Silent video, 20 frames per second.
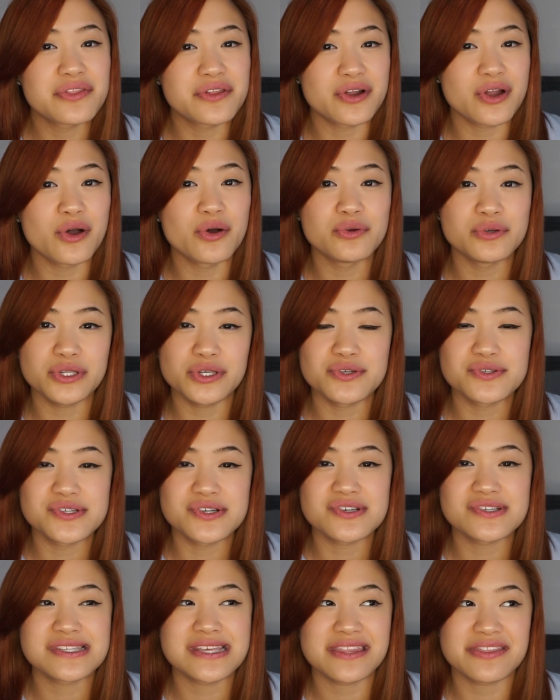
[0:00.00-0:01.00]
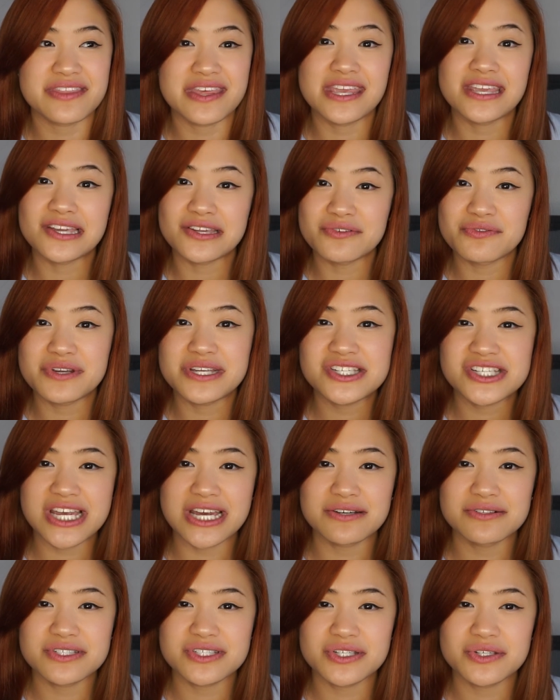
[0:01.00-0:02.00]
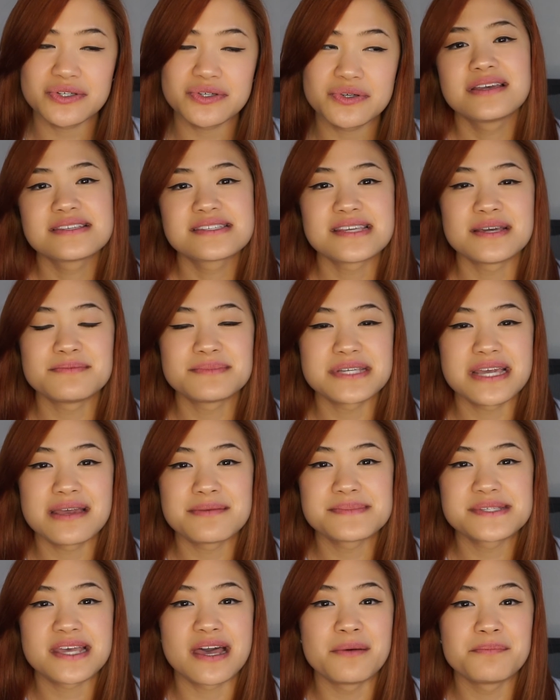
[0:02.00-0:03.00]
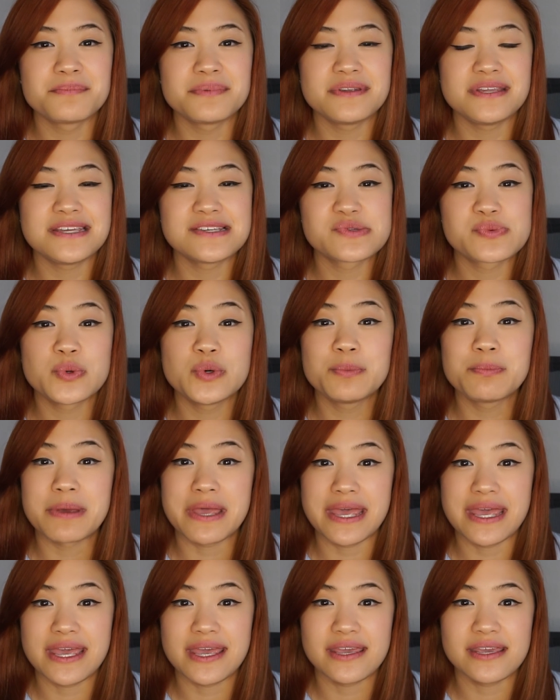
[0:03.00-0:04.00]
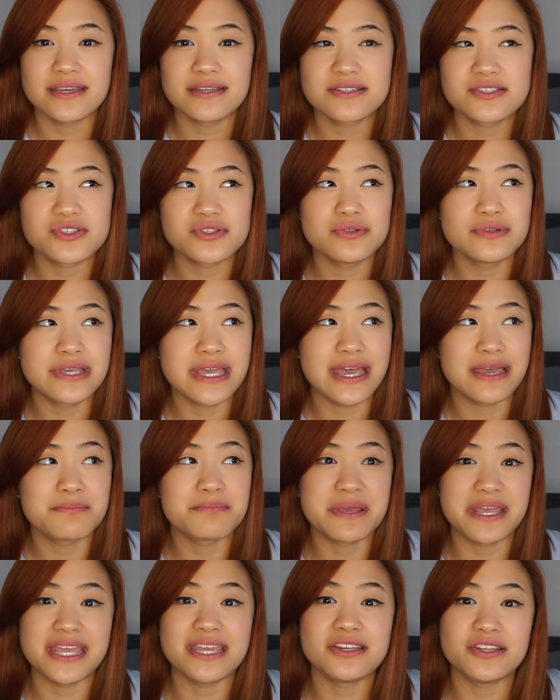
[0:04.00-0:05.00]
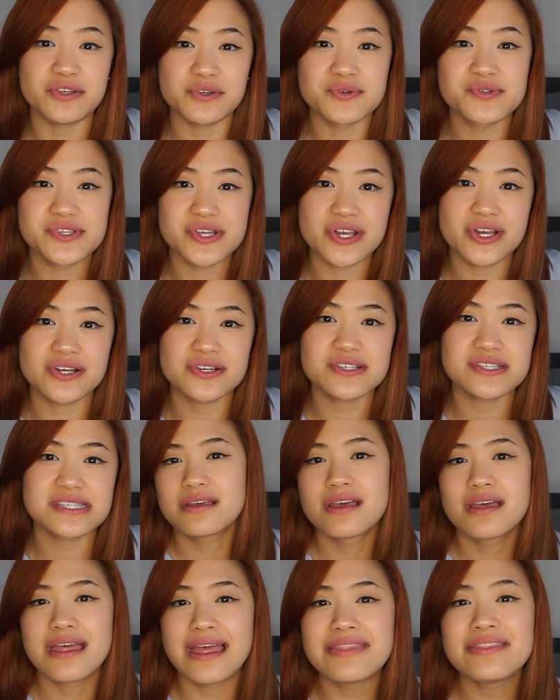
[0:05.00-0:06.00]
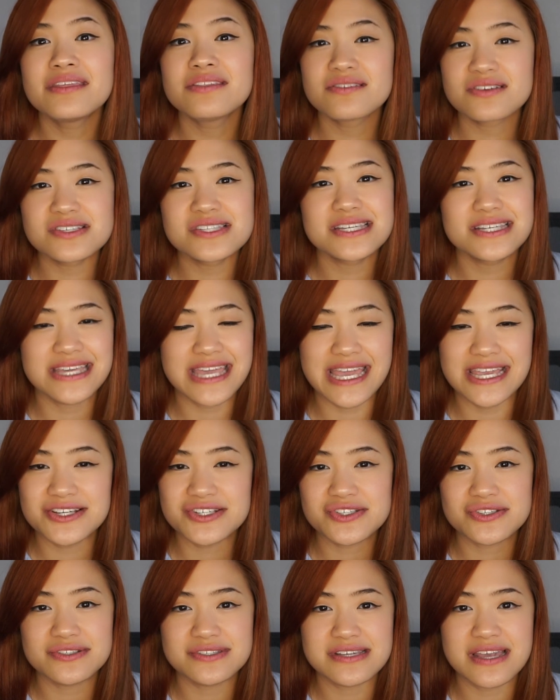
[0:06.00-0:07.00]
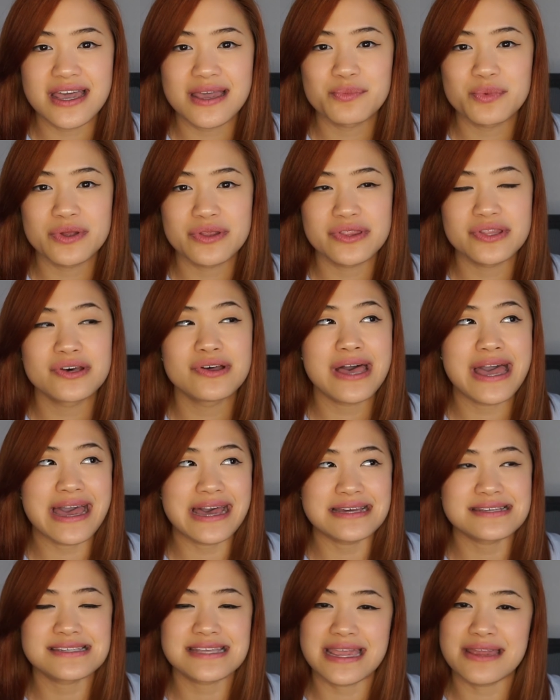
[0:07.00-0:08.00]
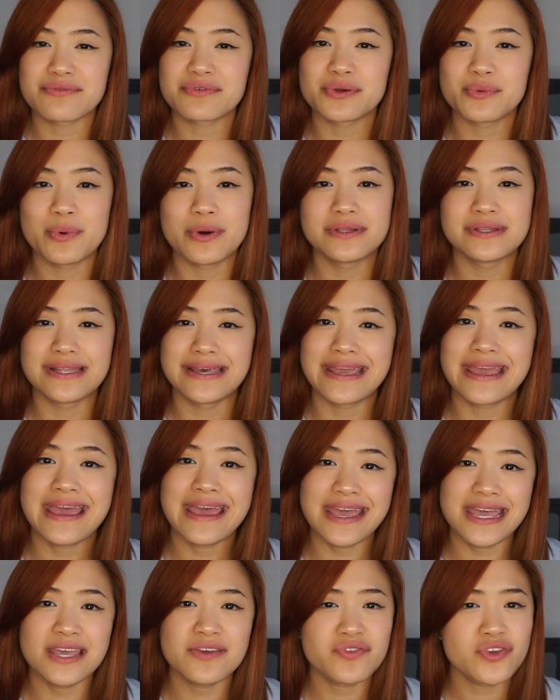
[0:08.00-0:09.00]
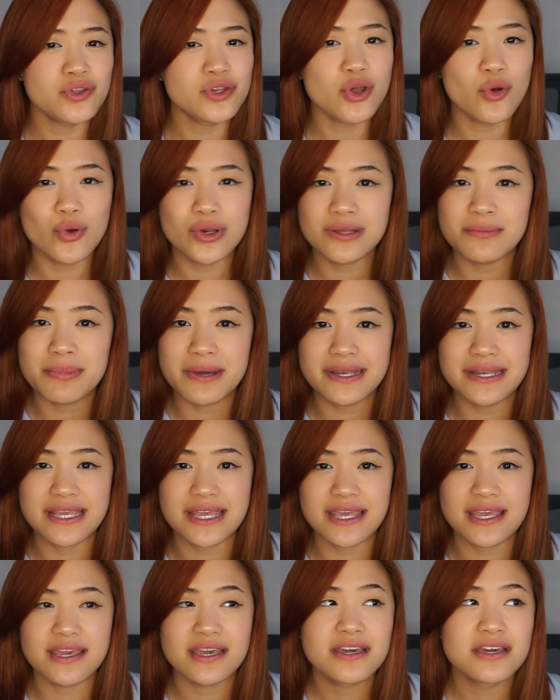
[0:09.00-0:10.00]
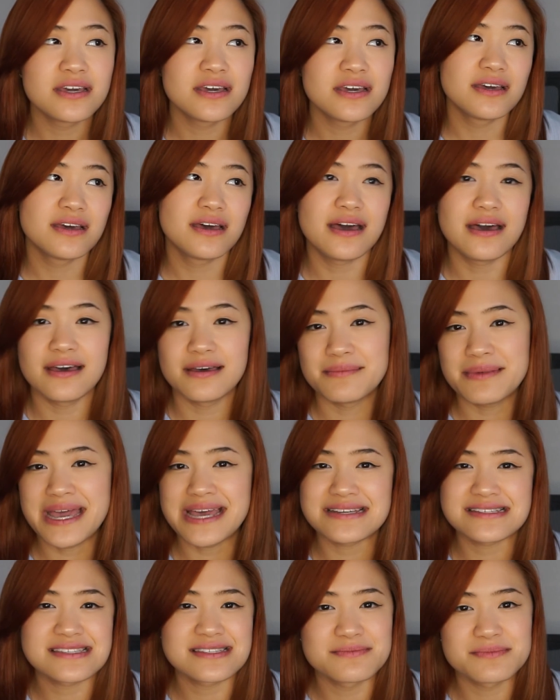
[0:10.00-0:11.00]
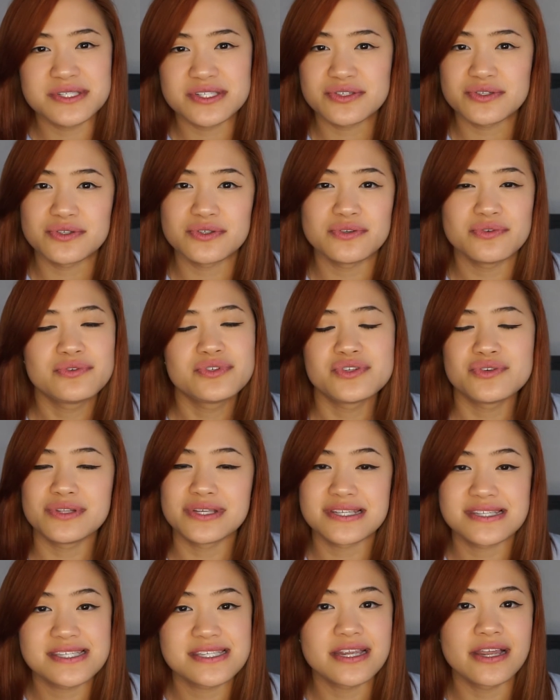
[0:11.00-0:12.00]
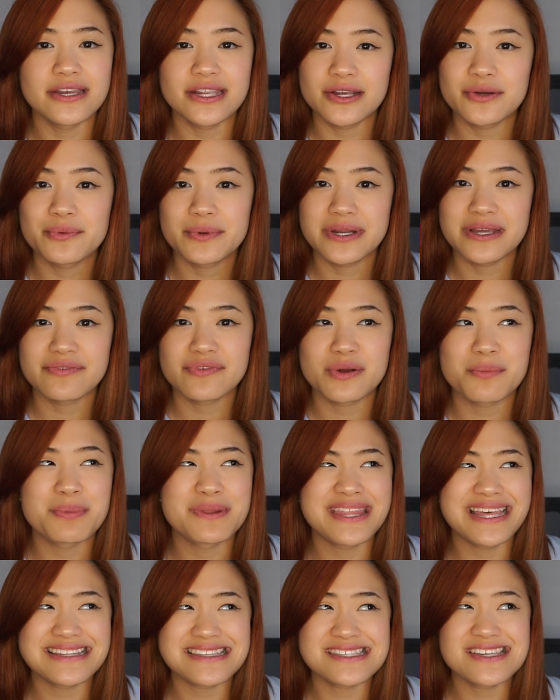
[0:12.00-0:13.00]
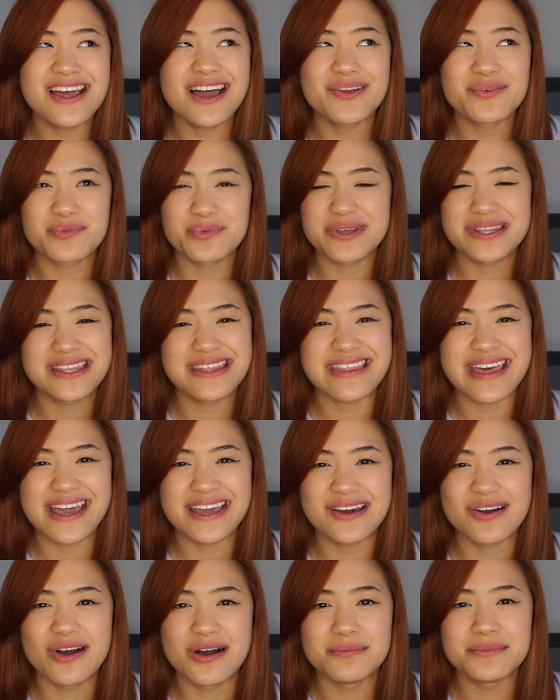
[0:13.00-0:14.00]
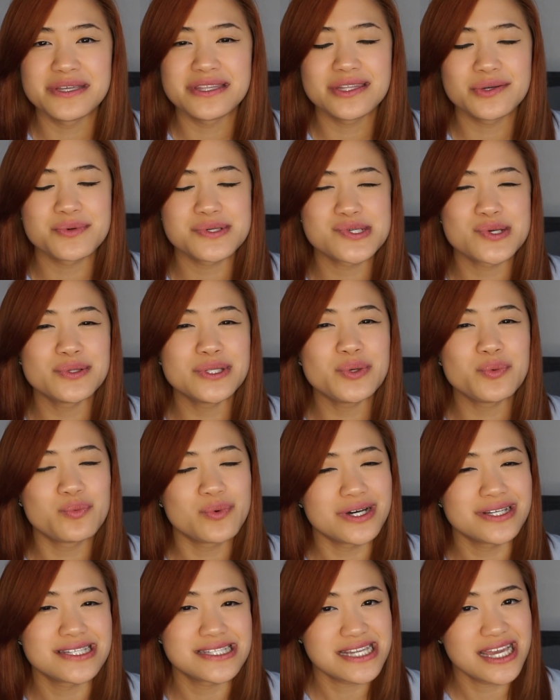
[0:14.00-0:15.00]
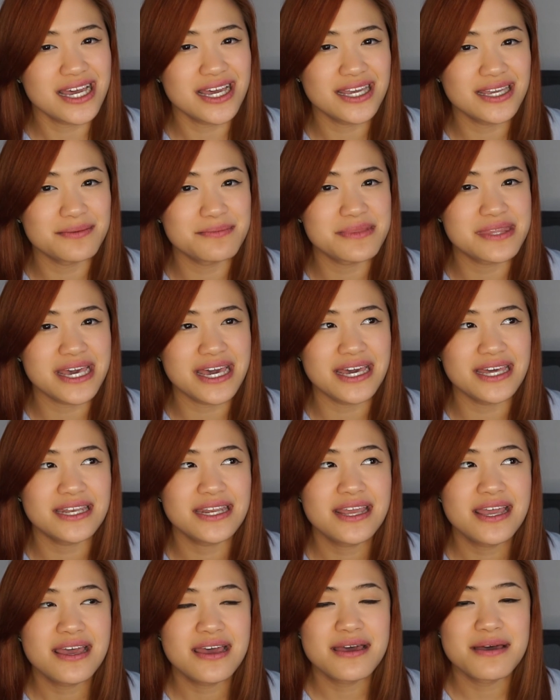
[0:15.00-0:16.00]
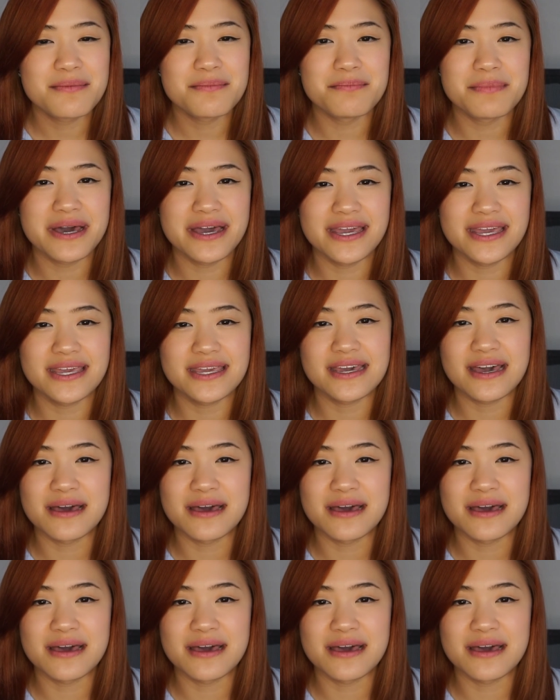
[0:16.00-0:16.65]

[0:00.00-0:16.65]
their own users that they can reach out to. Sometimes companies will pay to get paid users. And then there's the occasional time where they'll ask everyone like, hey, if you know anybody, um, ask them to do this study or whatever. But that's not really that common. There was only one time that my